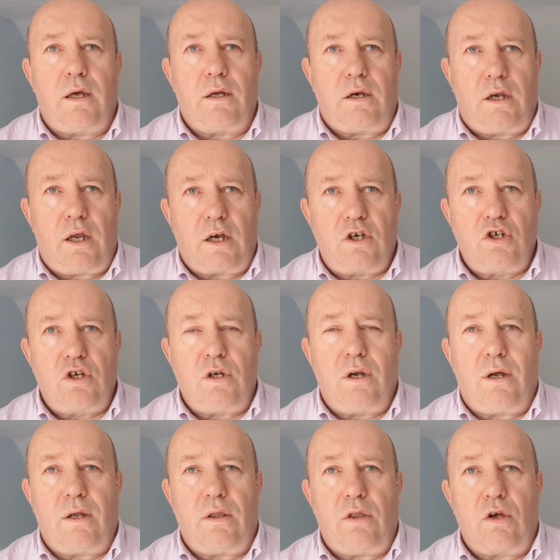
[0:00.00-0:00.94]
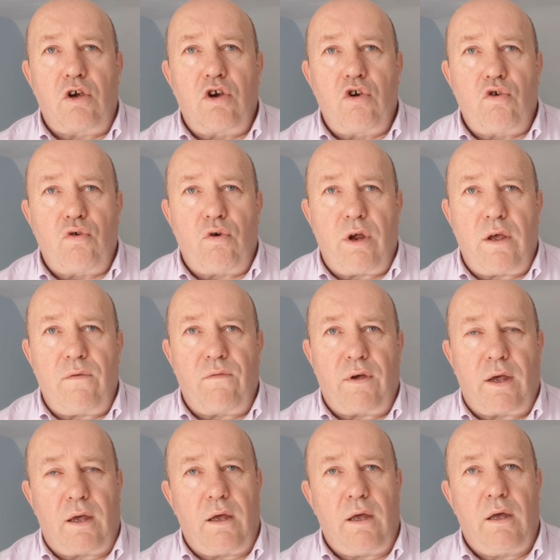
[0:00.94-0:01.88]
addiction and the
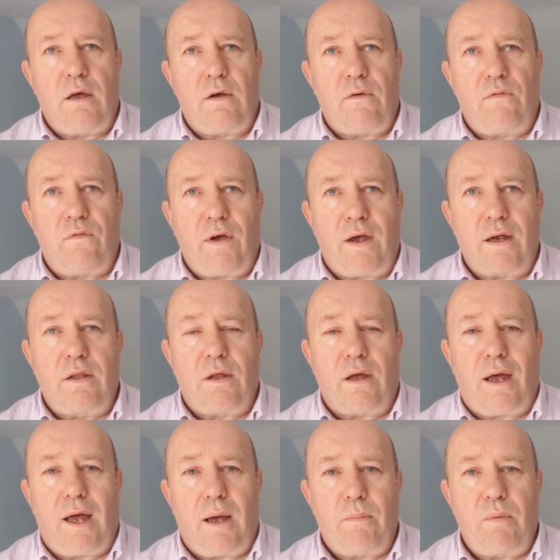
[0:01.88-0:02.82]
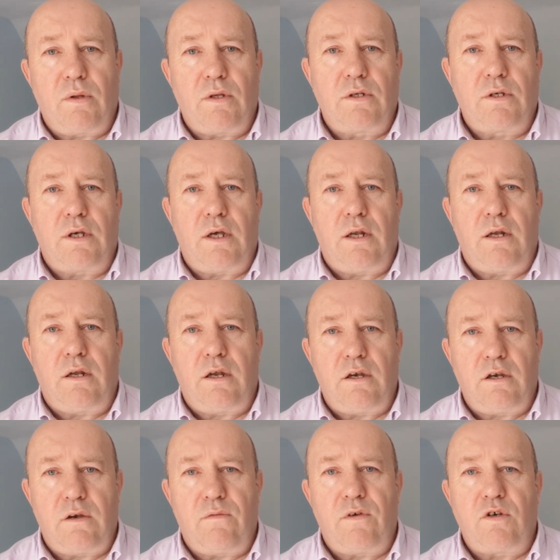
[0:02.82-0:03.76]
craving effect that happens in an
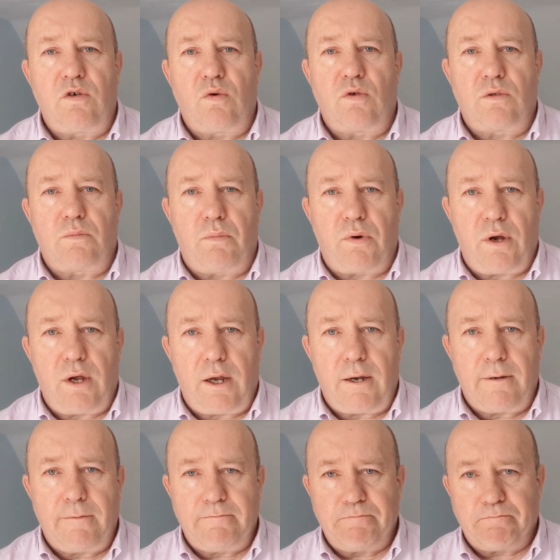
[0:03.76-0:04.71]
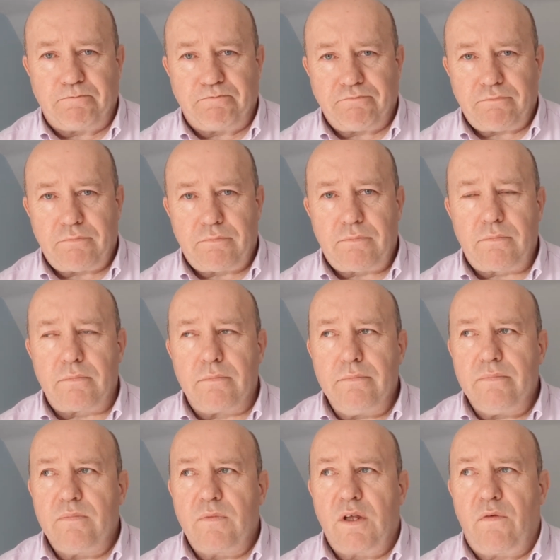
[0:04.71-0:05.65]
individual's brain
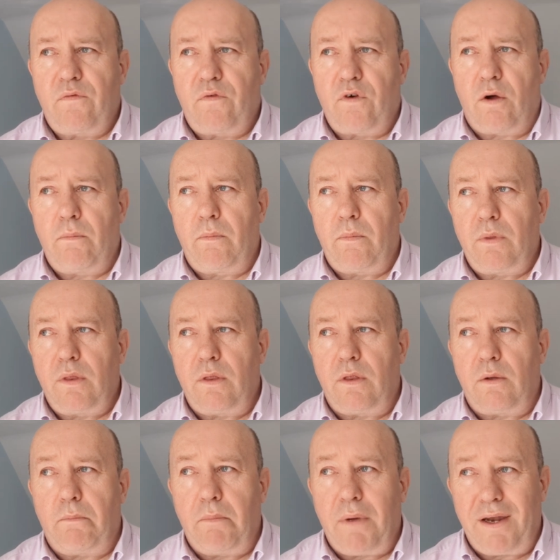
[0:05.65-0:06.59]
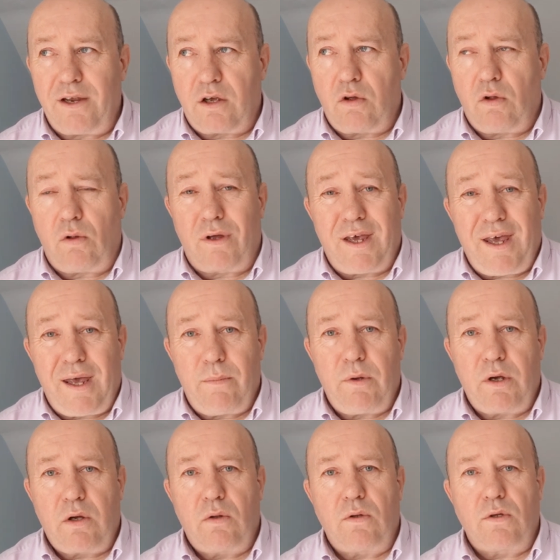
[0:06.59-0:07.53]
from the medical
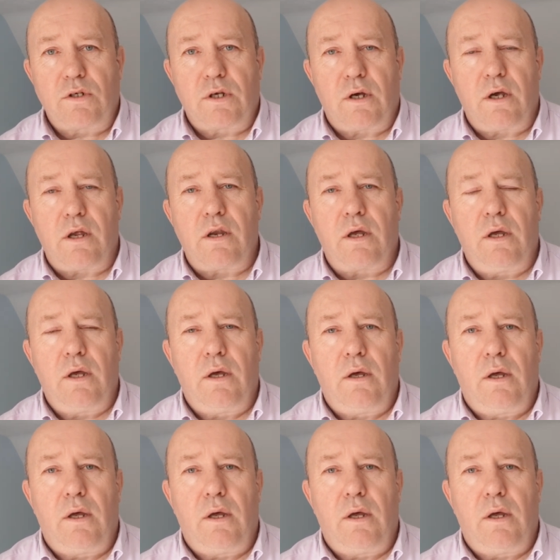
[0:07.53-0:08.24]
chemical side